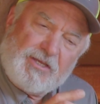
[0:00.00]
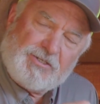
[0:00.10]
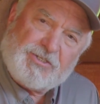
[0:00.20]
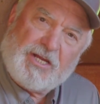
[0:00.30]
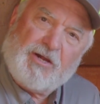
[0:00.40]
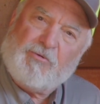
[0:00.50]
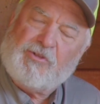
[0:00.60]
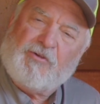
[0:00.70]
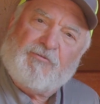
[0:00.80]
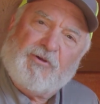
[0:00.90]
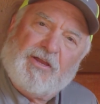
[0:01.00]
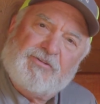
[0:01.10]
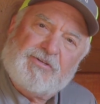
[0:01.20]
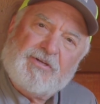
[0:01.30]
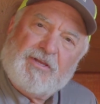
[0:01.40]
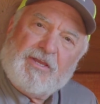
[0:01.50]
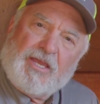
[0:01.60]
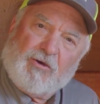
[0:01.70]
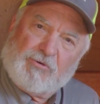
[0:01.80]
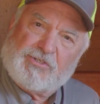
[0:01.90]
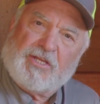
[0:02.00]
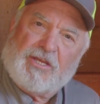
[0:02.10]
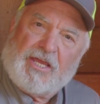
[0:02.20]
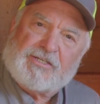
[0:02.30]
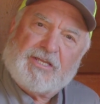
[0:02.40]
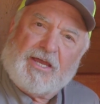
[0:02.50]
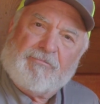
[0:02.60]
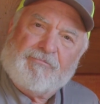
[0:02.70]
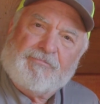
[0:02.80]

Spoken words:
share it with your friends, and we'll see you next time.